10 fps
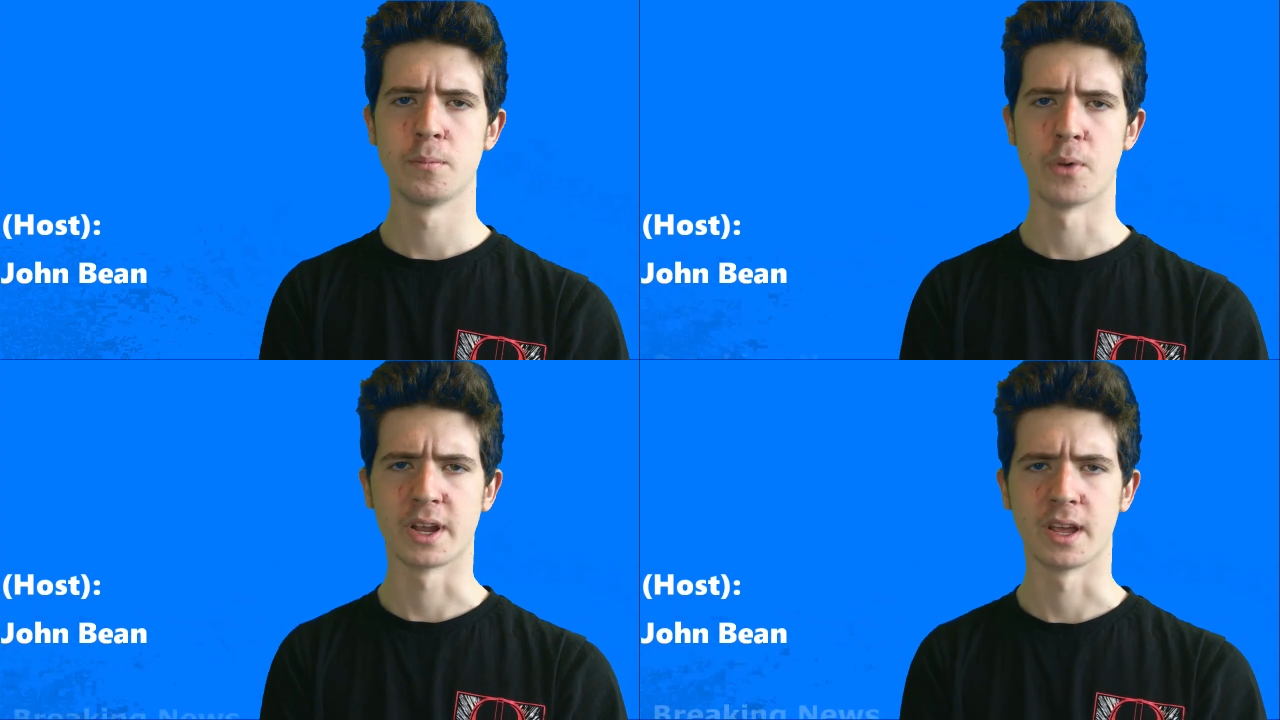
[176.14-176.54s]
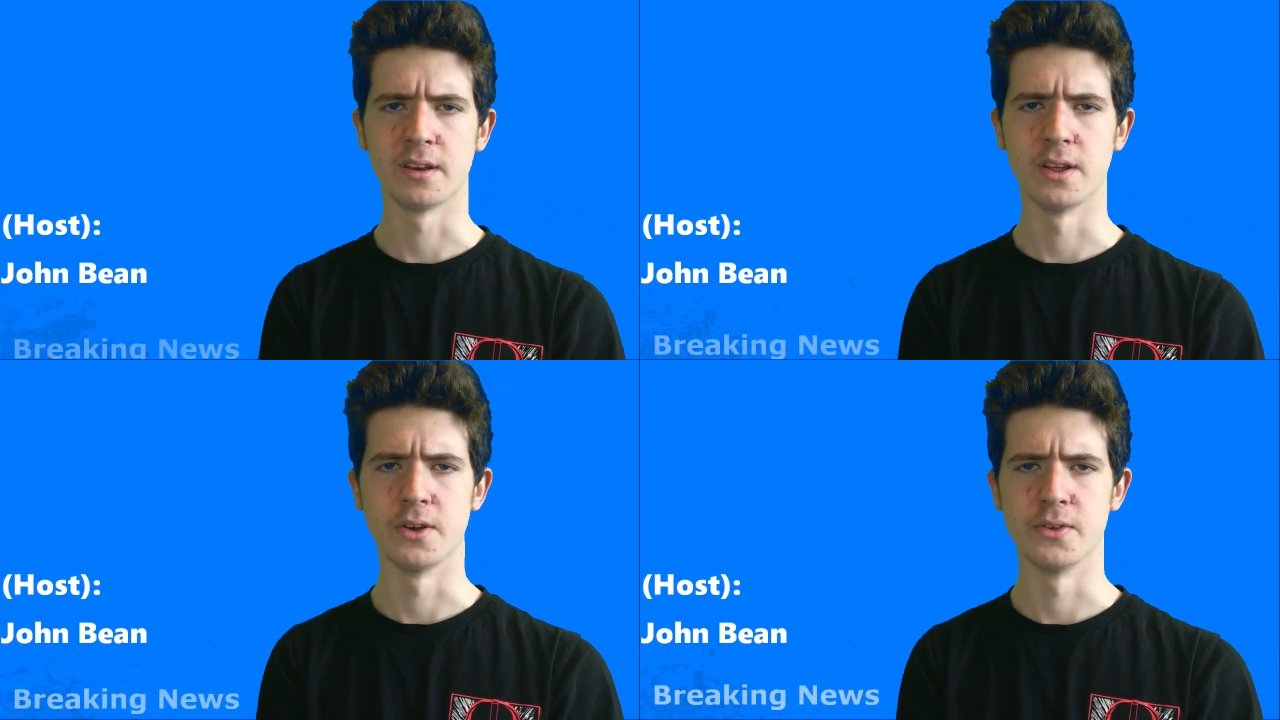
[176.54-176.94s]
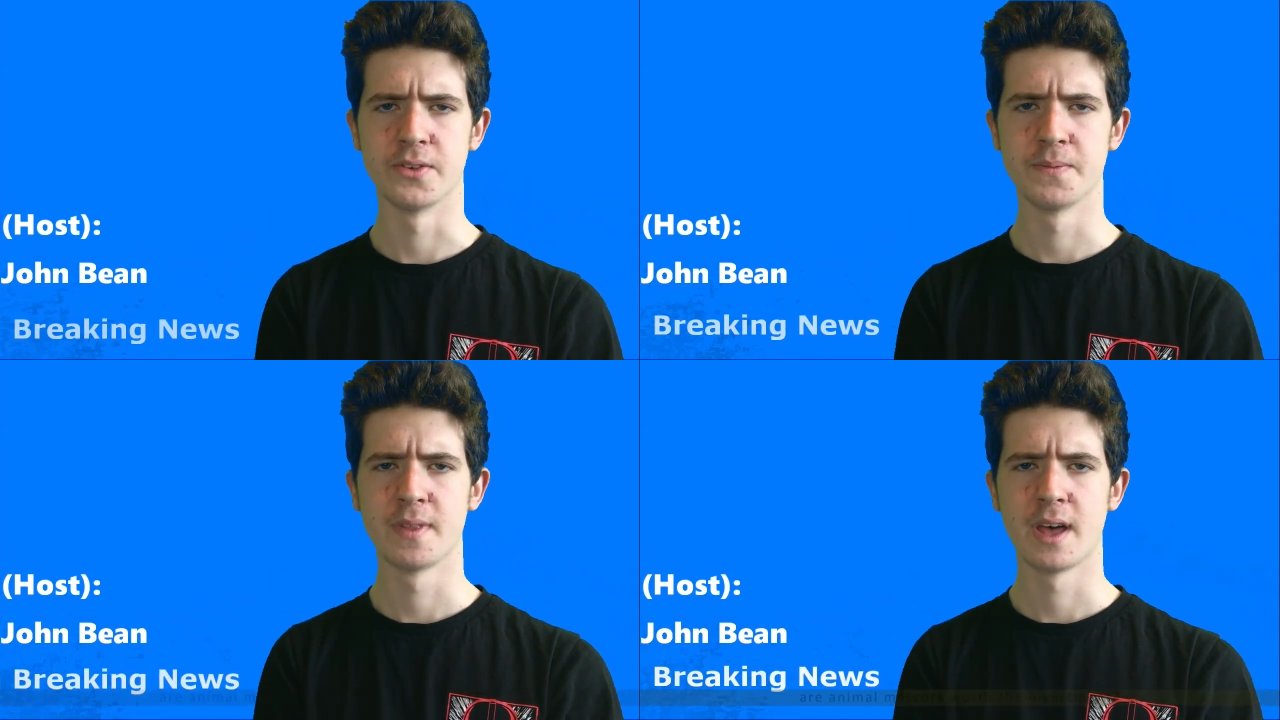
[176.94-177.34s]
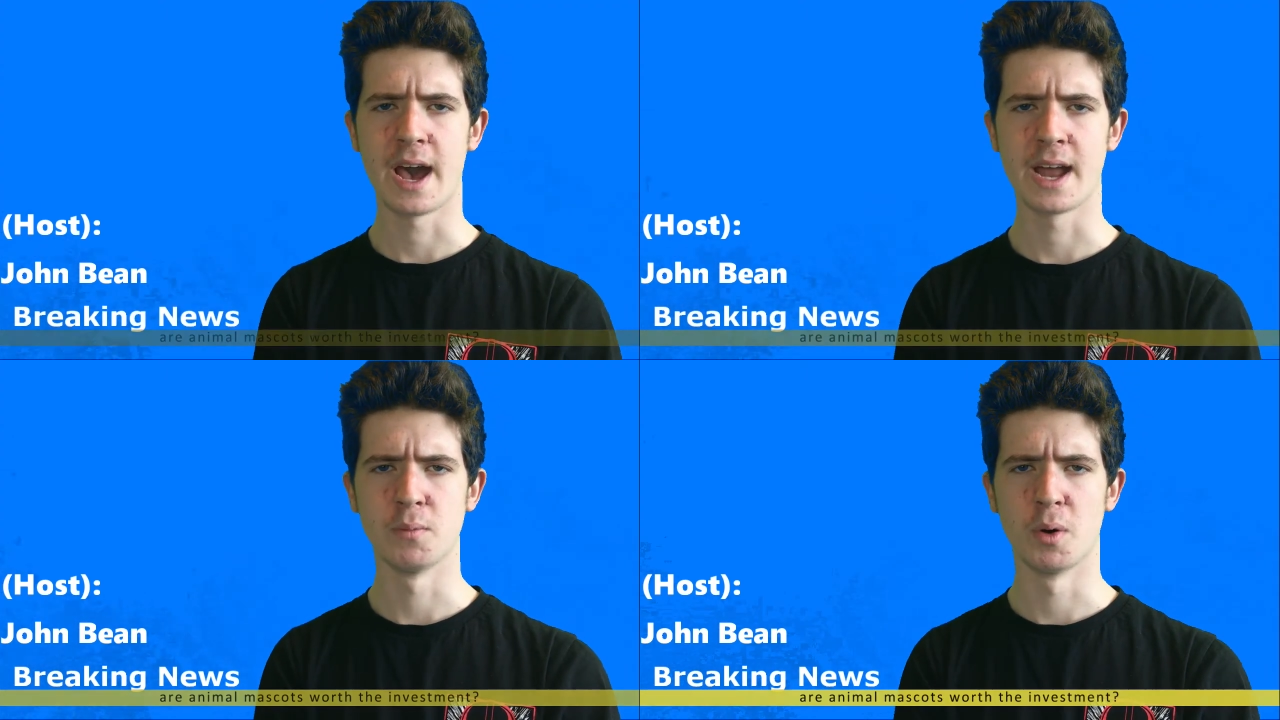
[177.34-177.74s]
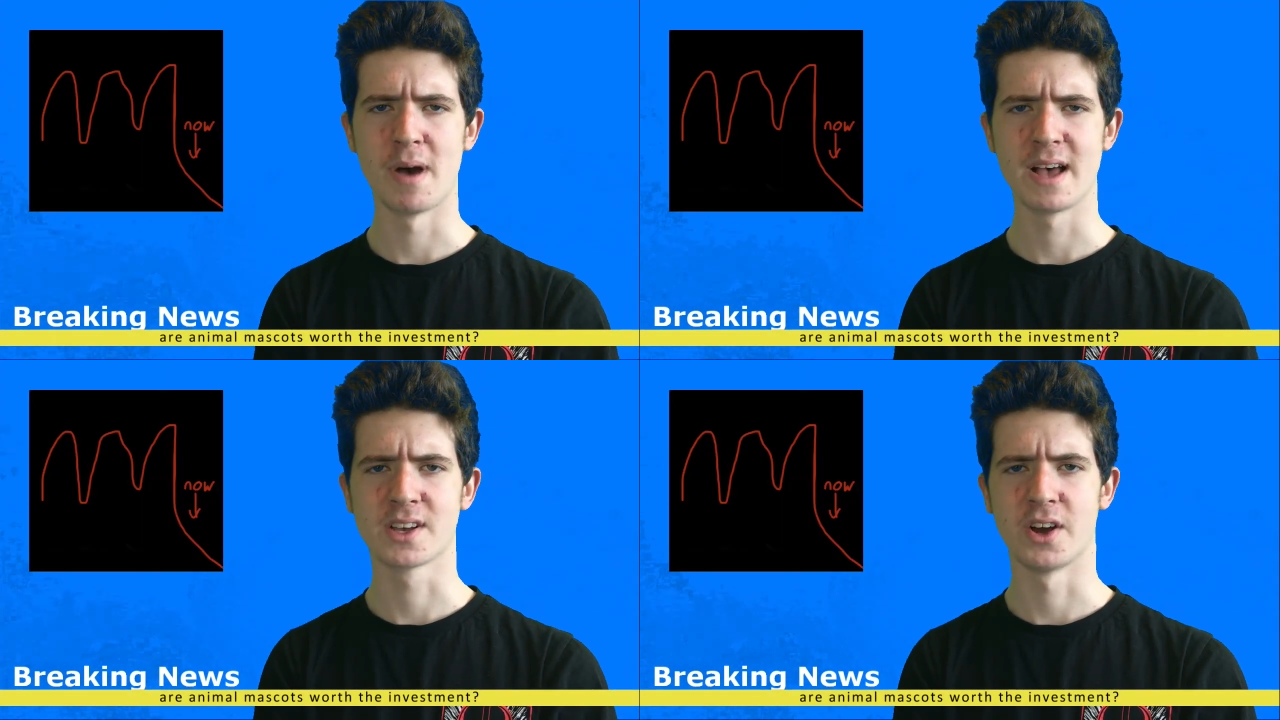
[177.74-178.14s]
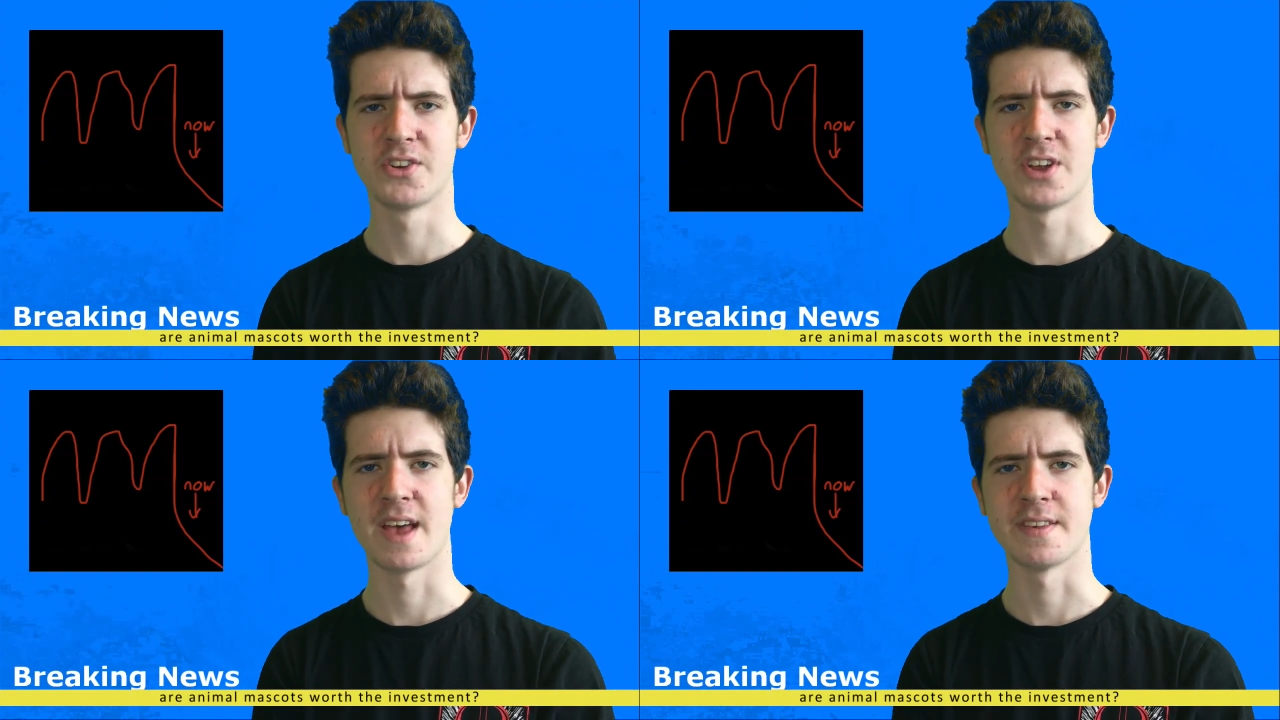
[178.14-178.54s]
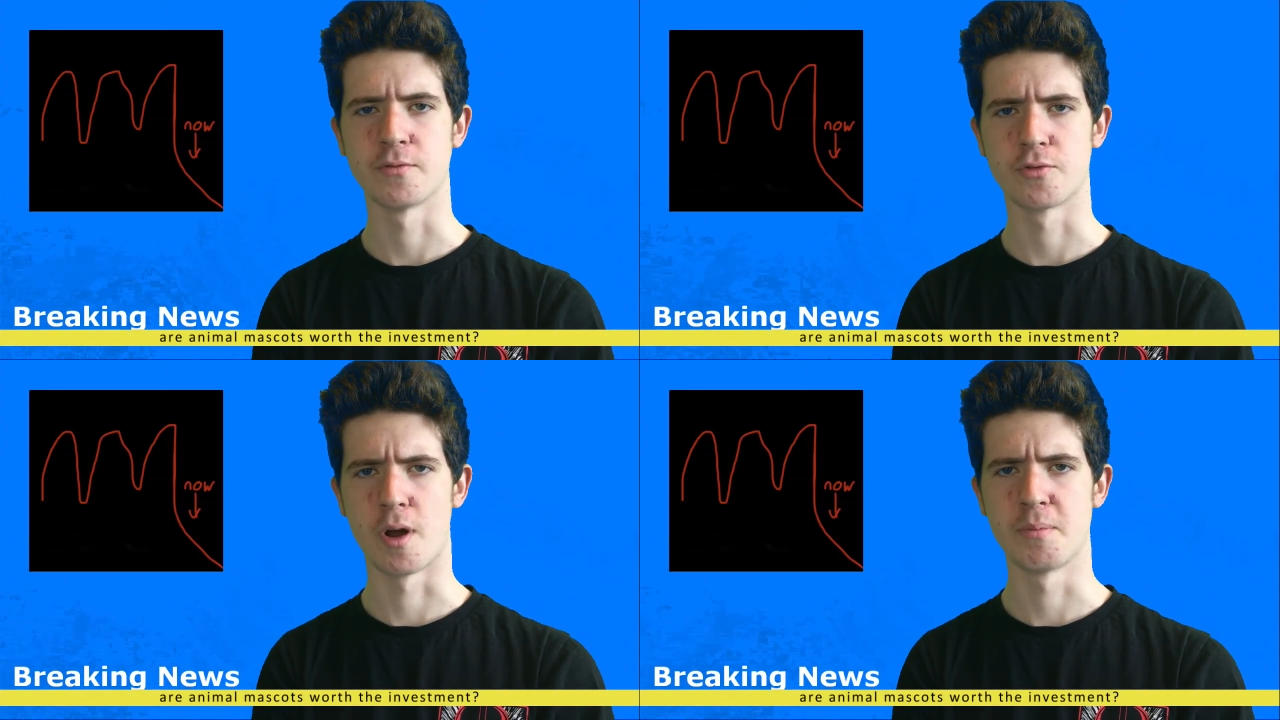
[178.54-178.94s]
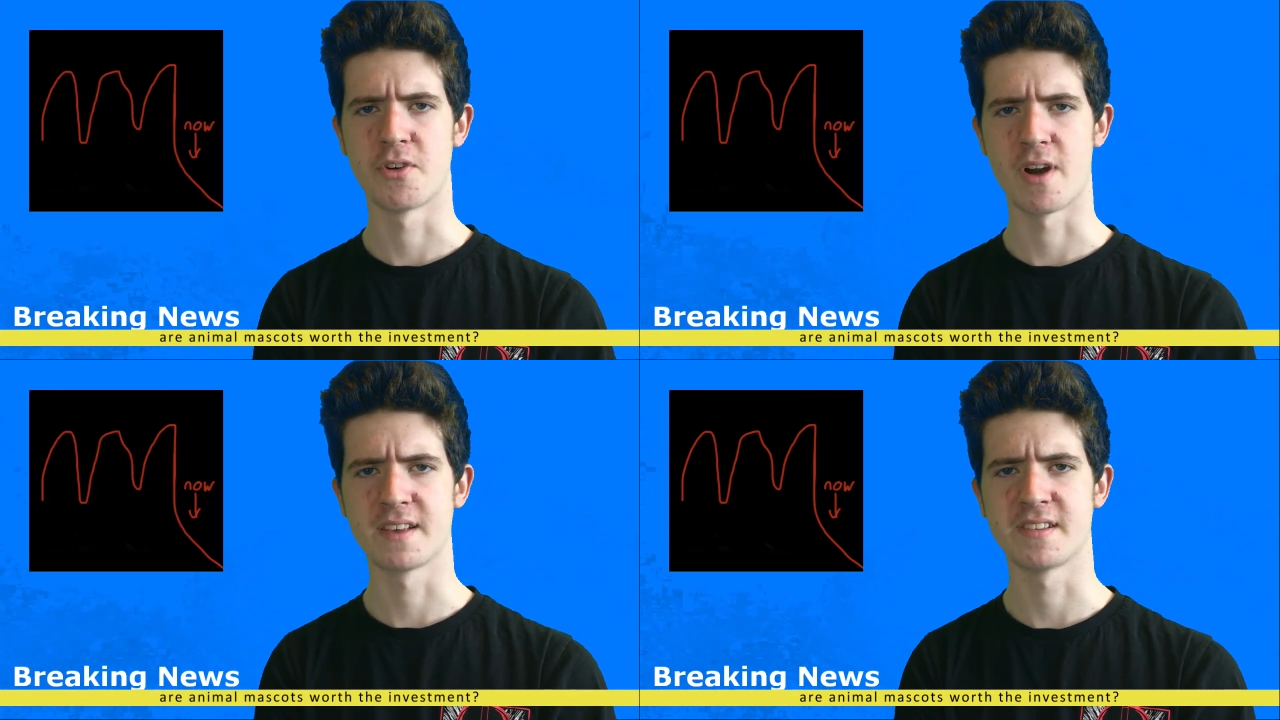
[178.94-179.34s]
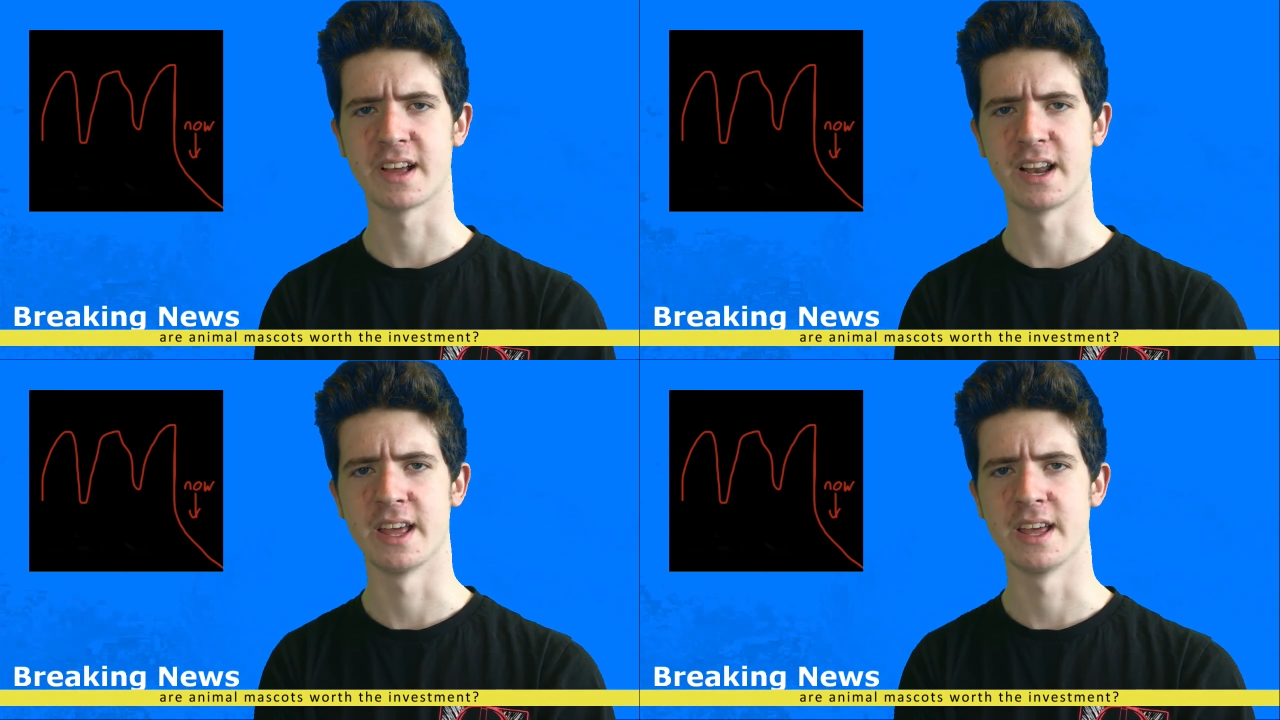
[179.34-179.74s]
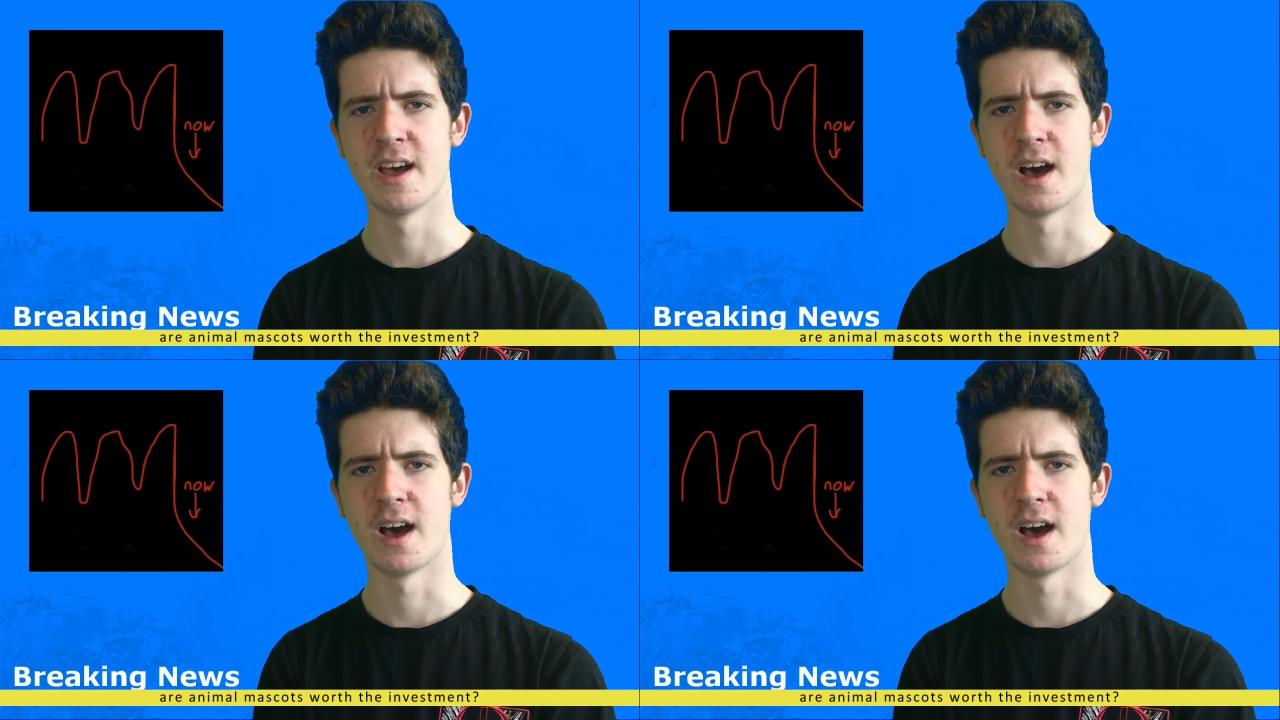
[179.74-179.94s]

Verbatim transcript: Breaking news, animal mascot shares have dropped drastically